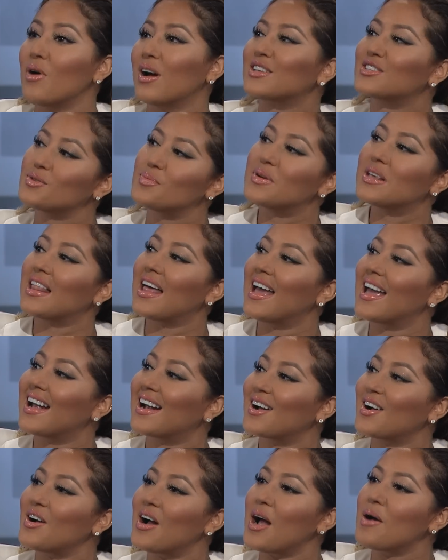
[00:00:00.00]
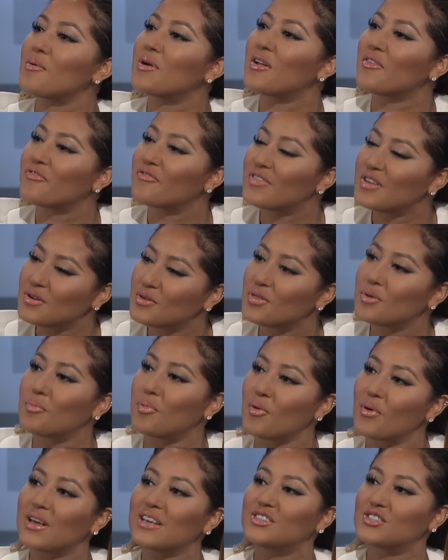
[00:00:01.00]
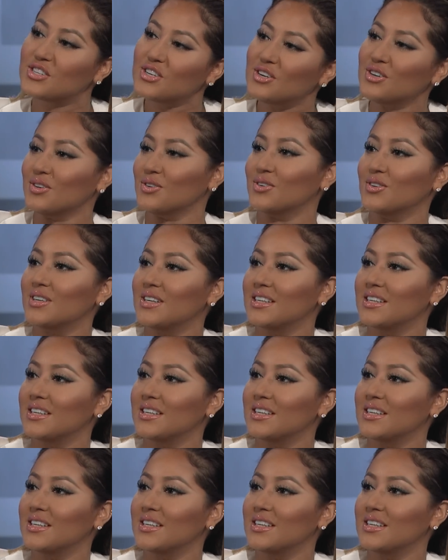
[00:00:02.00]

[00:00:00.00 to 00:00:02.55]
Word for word: want to be like, I want to feel the boing too.